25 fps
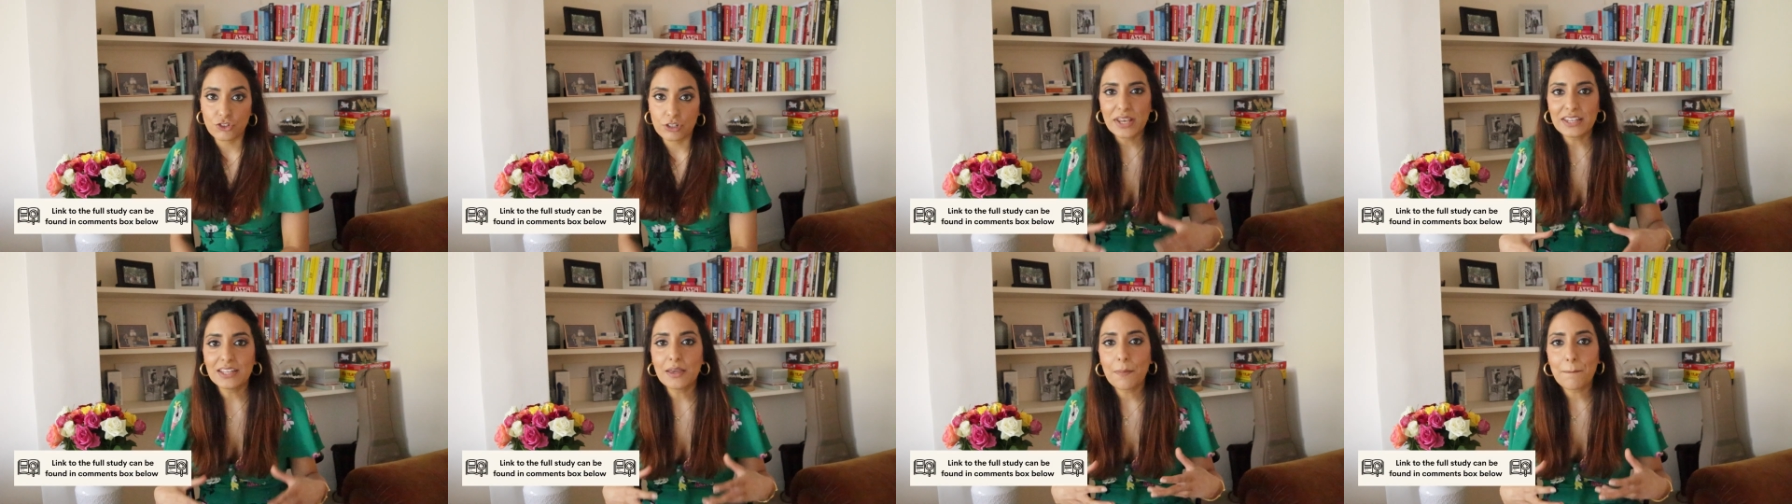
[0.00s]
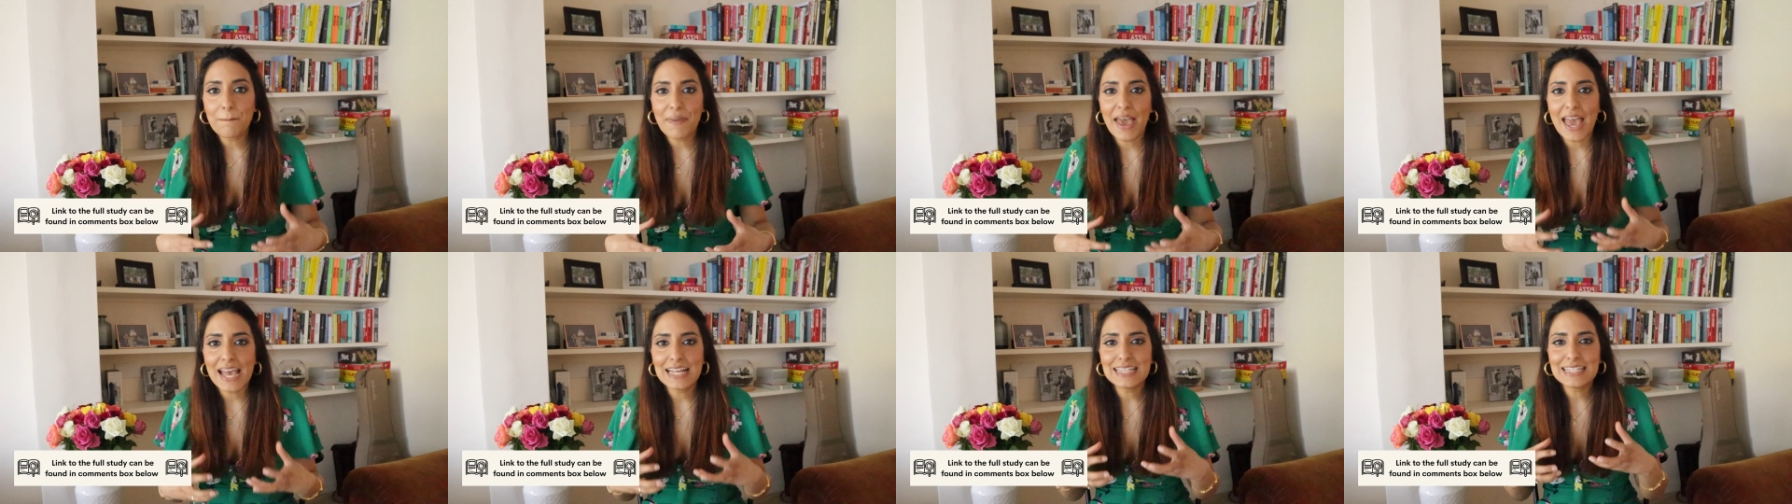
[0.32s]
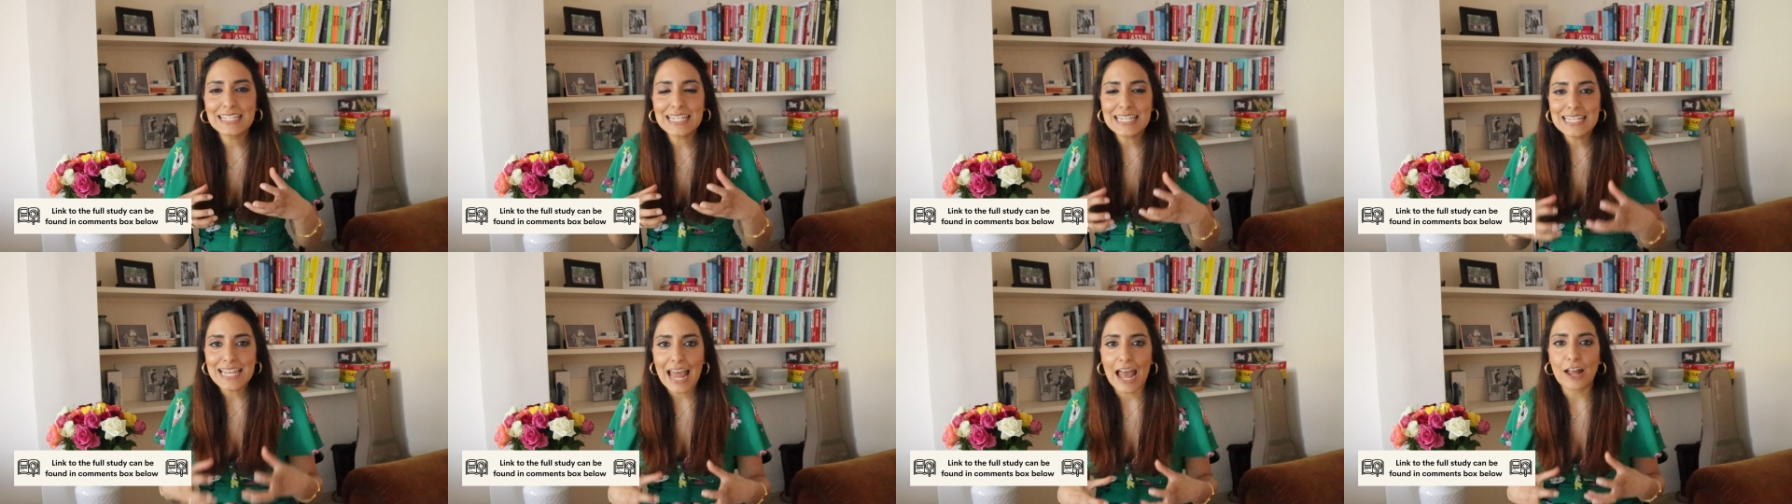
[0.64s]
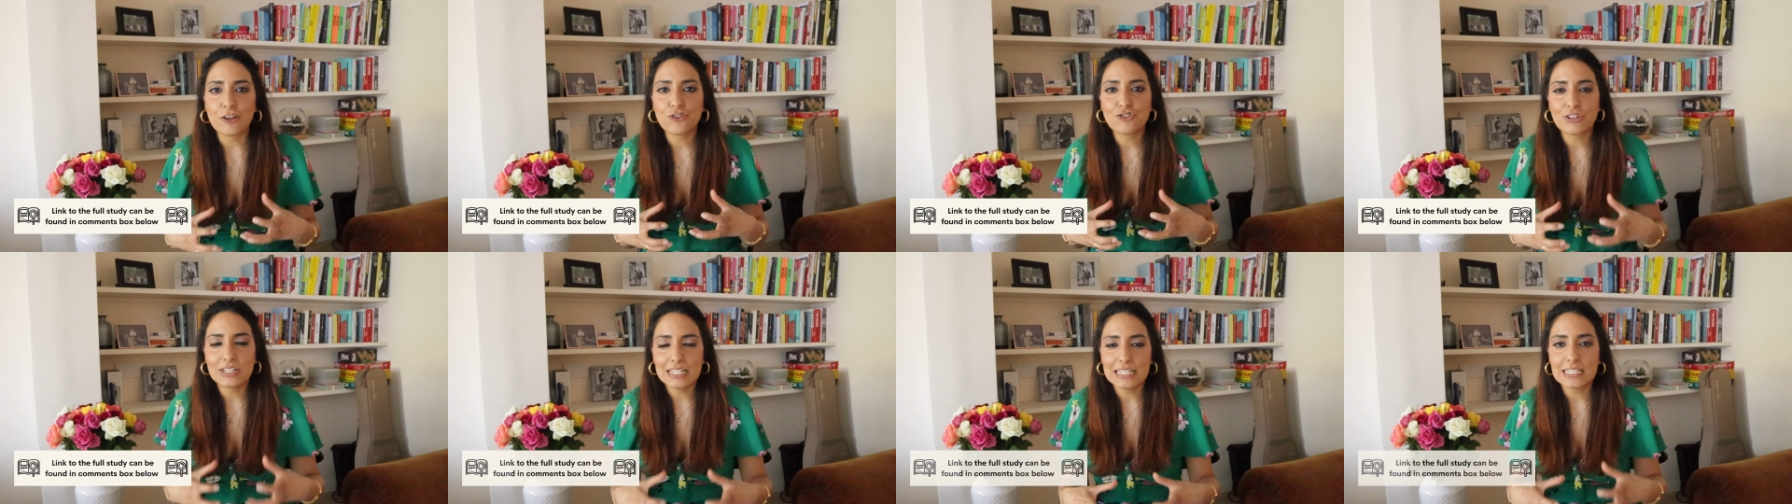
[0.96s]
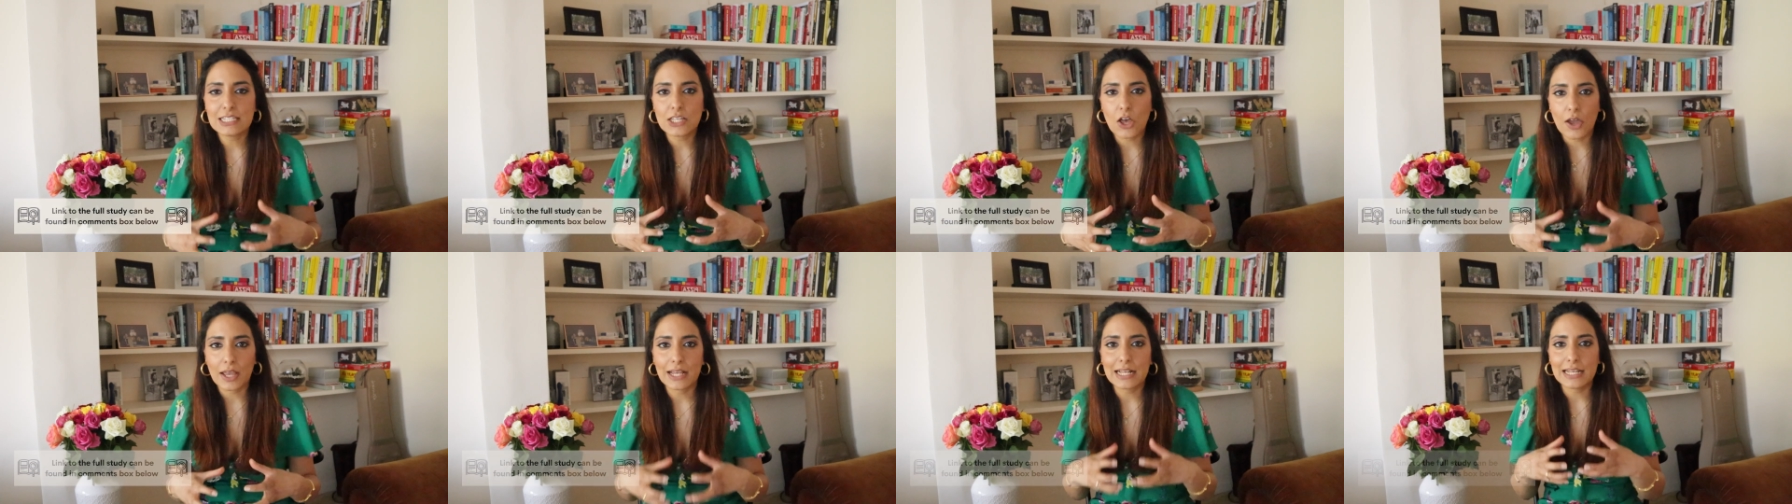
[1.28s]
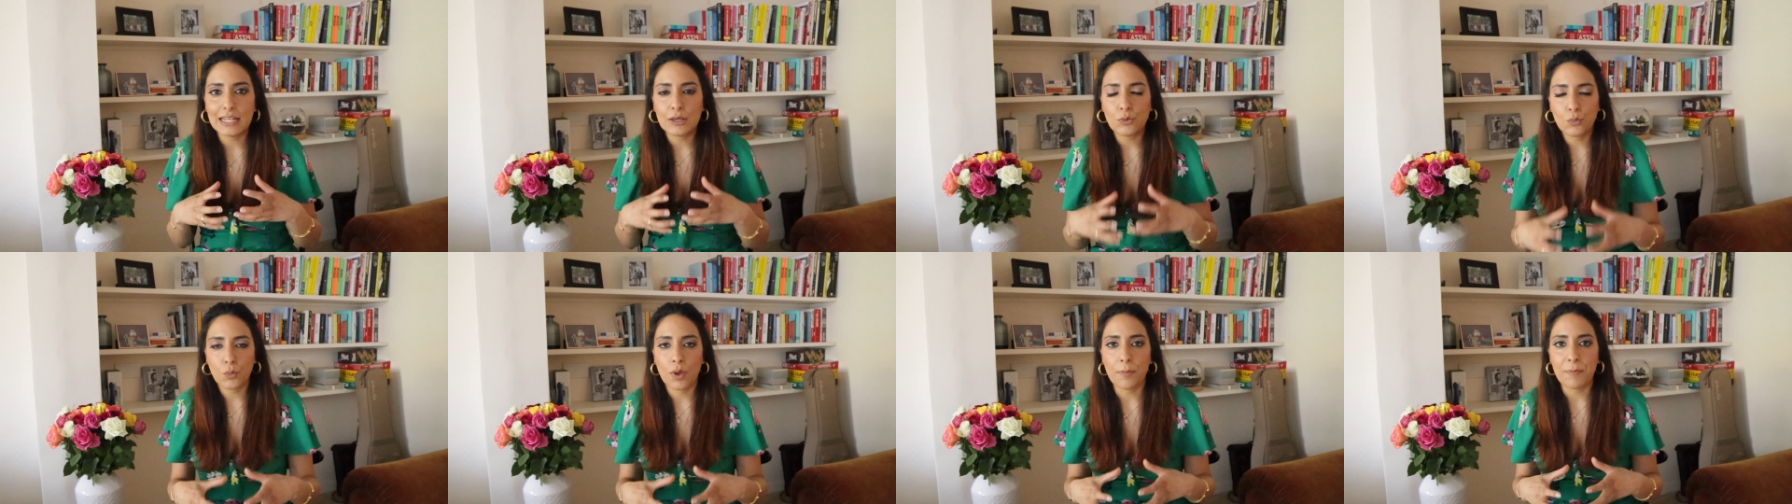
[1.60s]
When compared to naturally
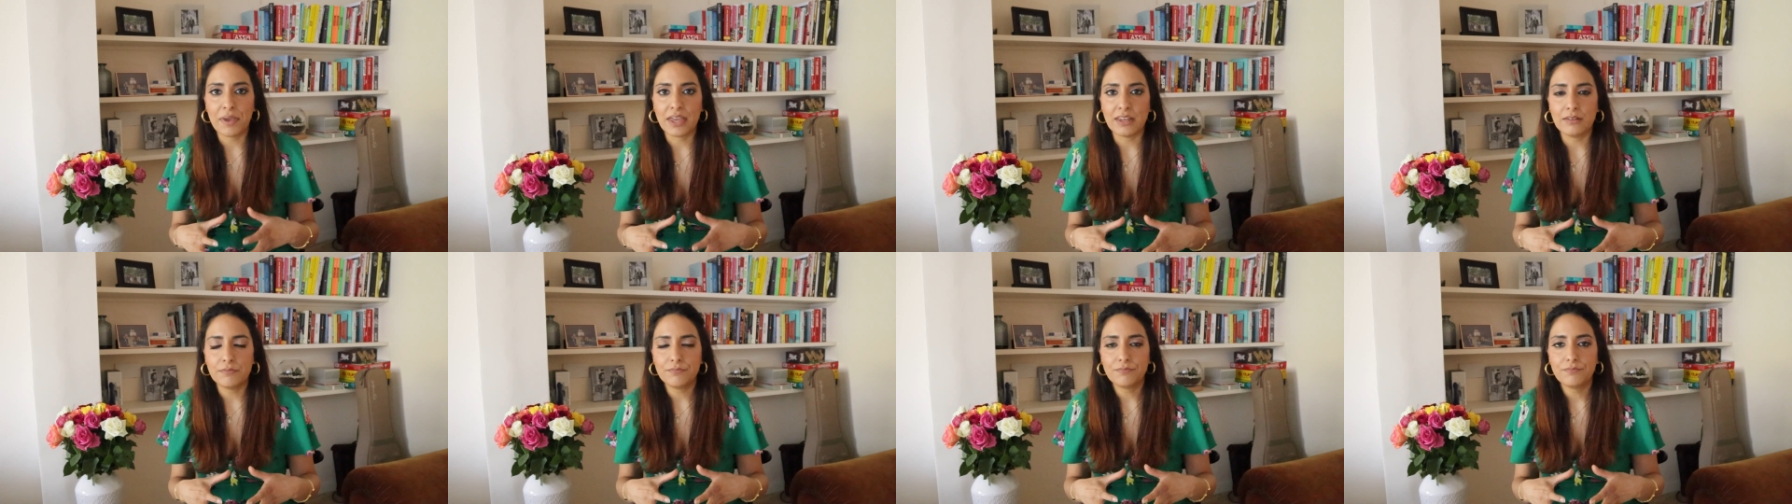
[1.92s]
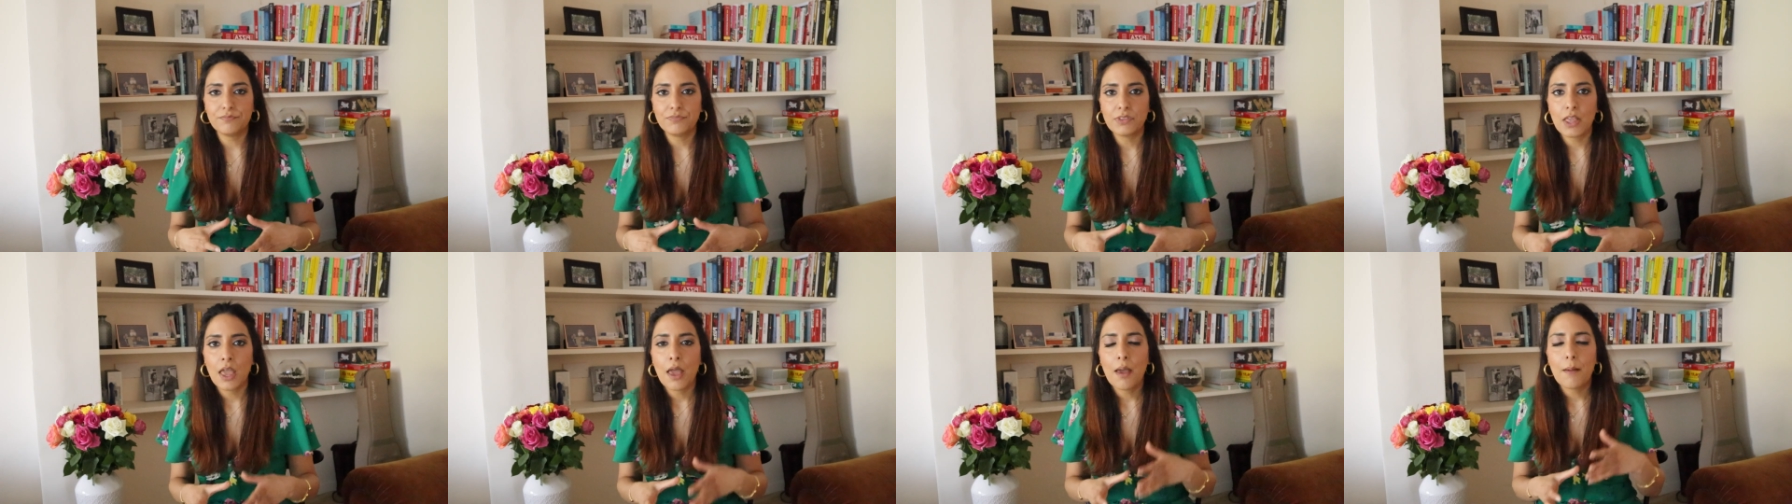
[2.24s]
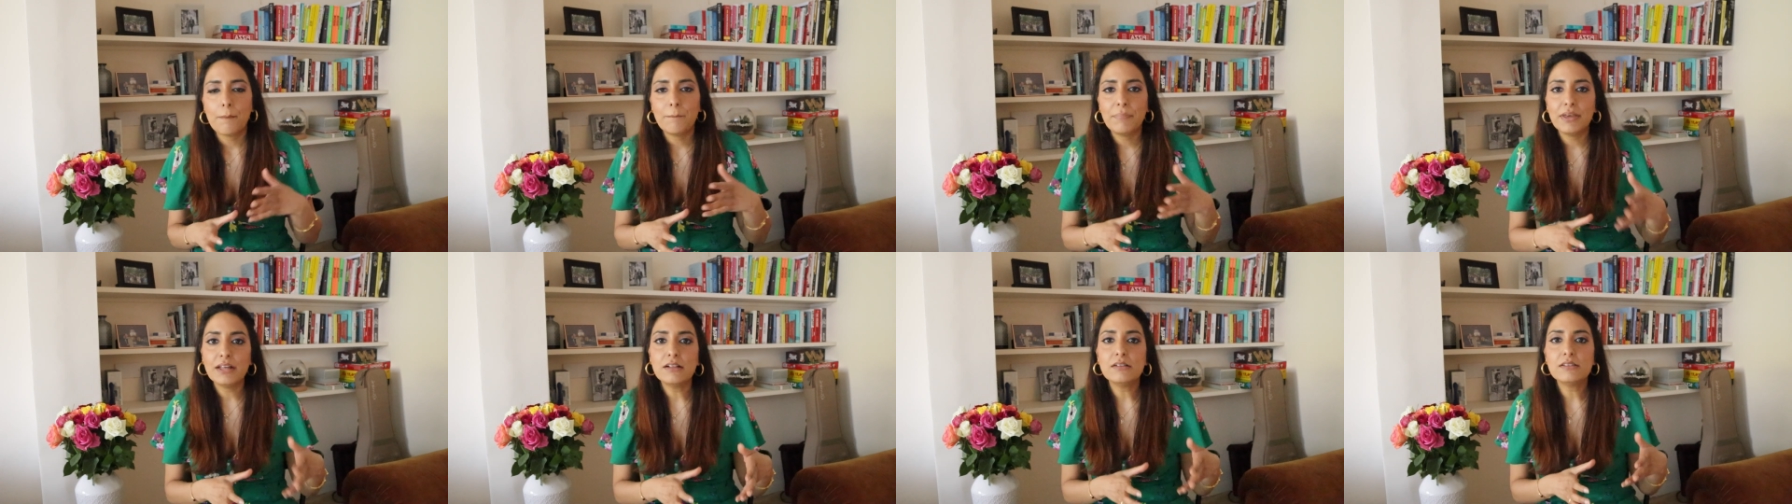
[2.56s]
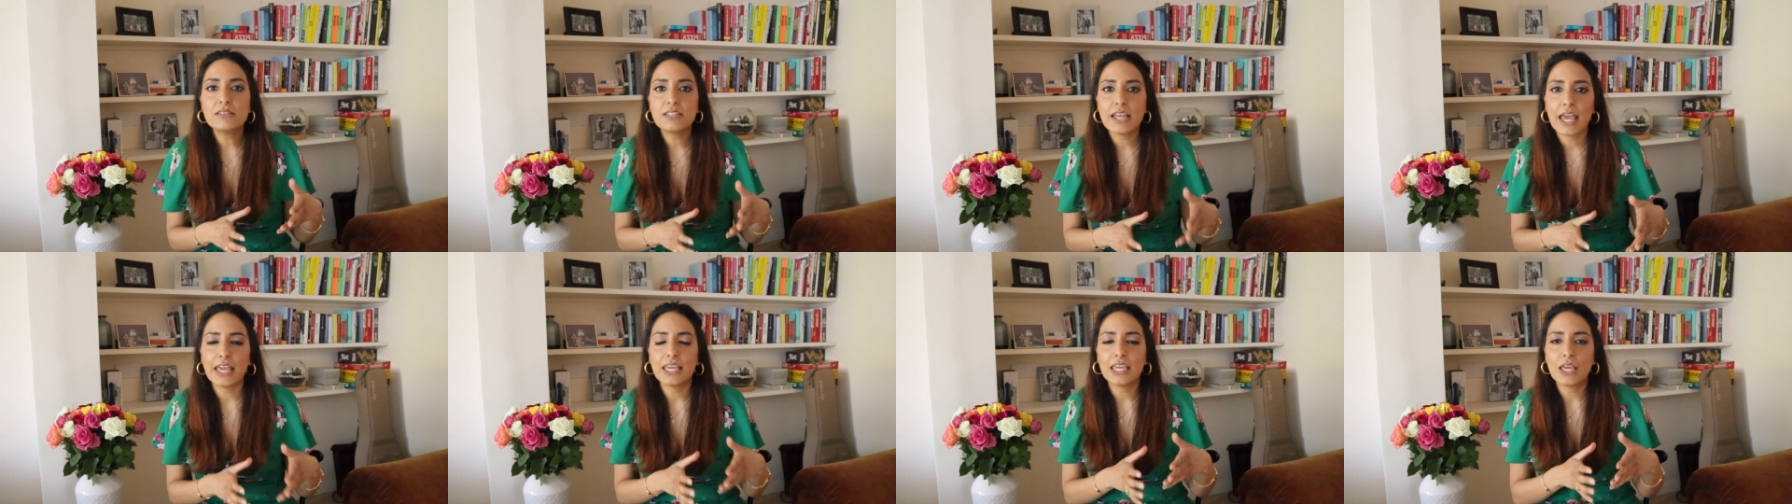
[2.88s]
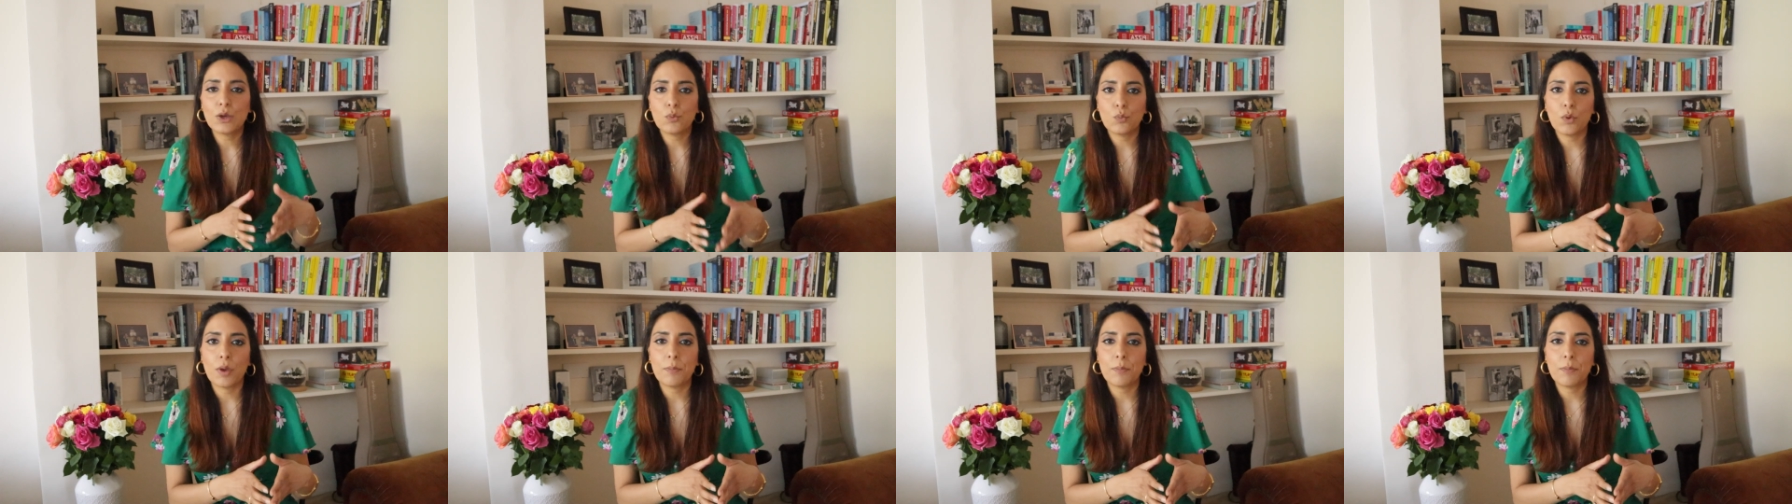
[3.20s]
cycling women, Pill-taking